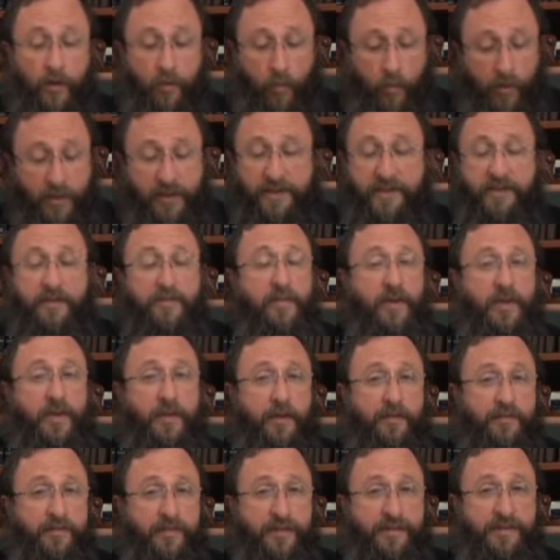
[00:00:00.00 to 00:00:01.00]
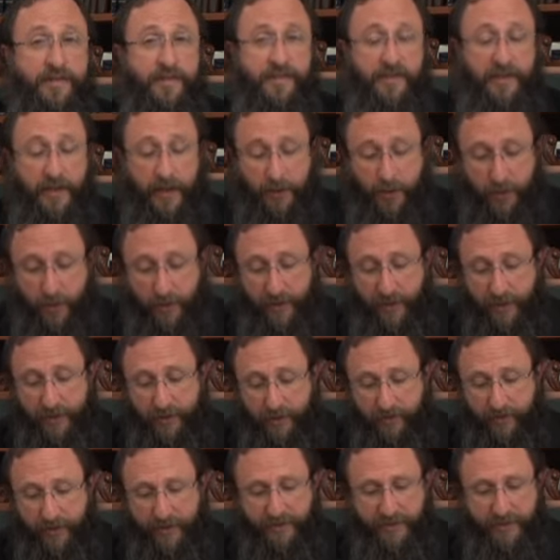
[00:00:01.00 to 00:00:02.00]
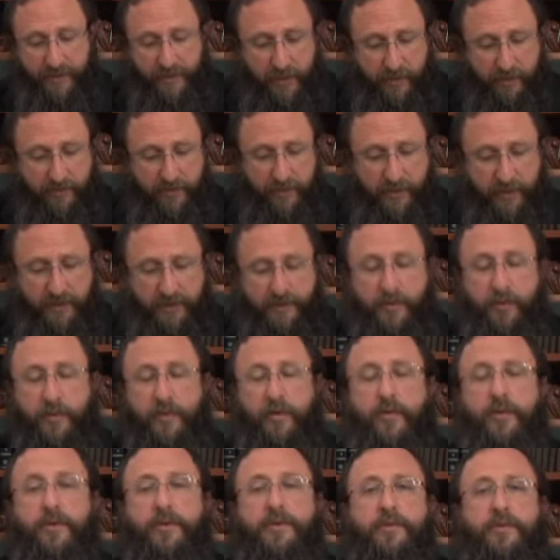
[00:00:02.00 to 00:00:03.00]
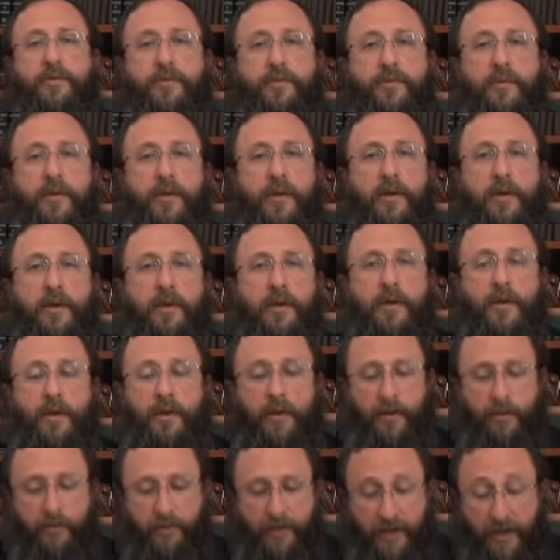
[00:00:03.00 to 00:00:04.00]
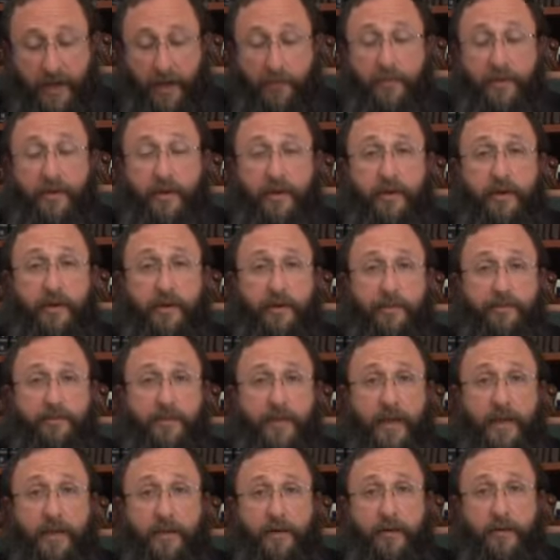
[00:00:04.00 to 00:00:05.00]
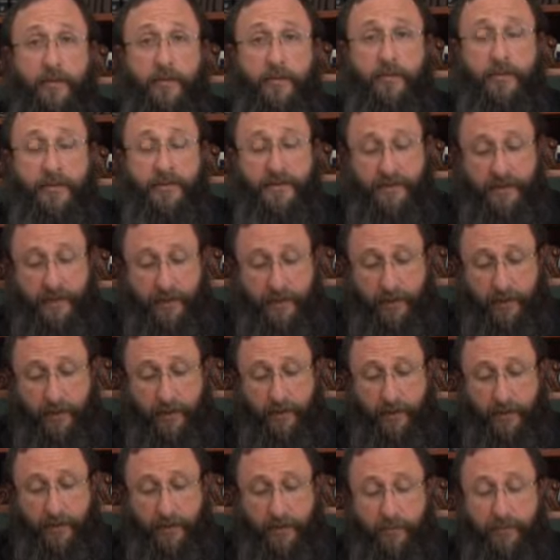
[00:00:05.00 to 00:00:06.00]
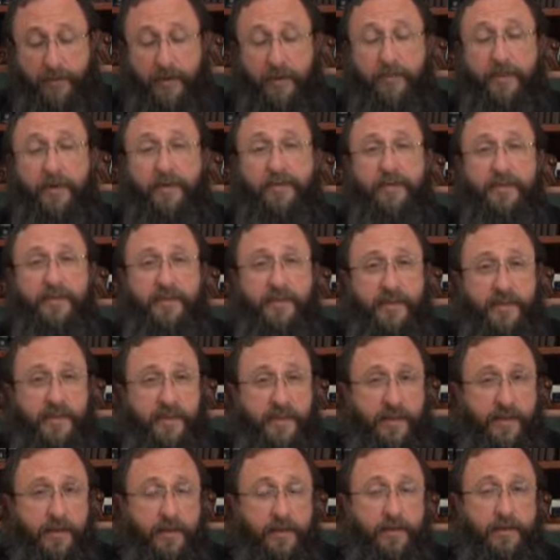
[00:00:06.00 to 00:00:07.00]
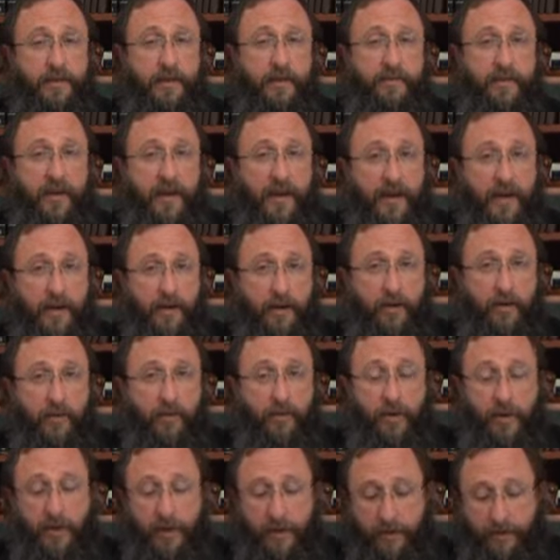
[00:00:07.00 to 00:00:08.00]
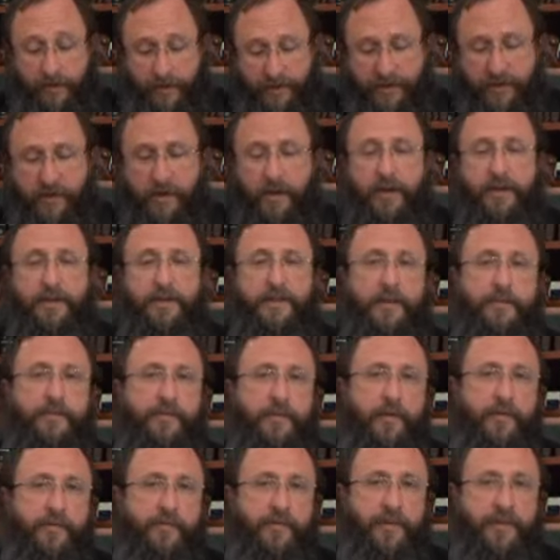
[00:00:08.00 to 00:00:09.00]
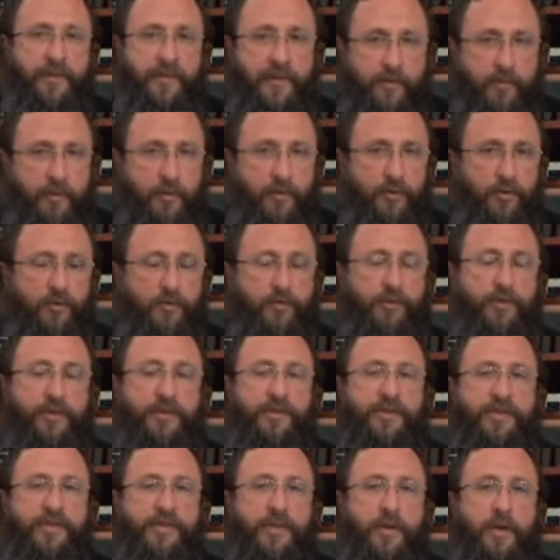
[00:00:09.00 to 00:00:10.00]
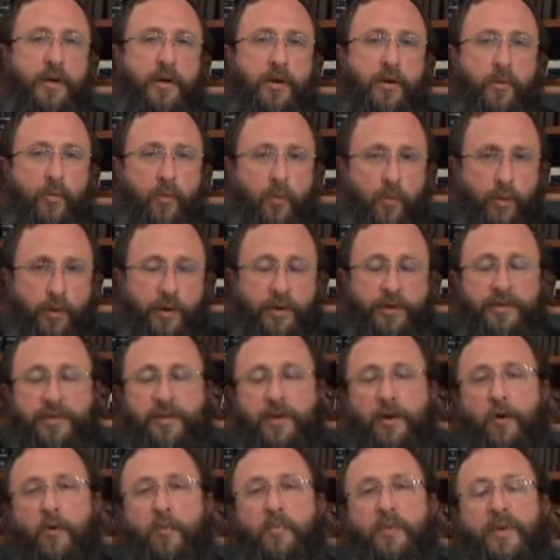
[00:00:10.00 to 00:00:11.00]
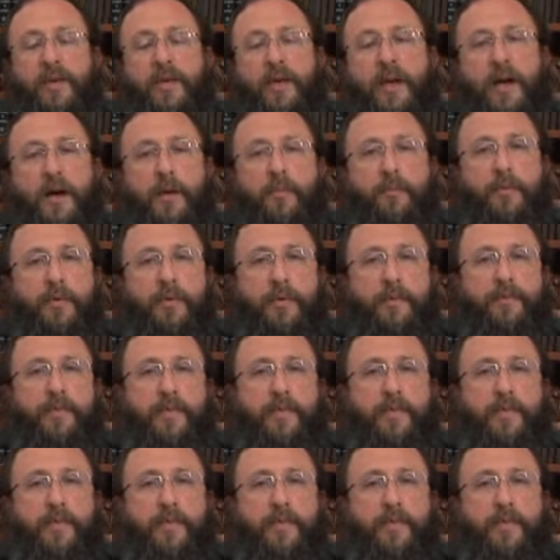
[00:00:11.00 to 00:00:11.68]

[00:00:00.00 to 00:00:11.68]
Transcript: What is the meaning of this? This actually has great significance. We're going to pick up here and study a little bit about the details of how this concept of the double doors worked, opening up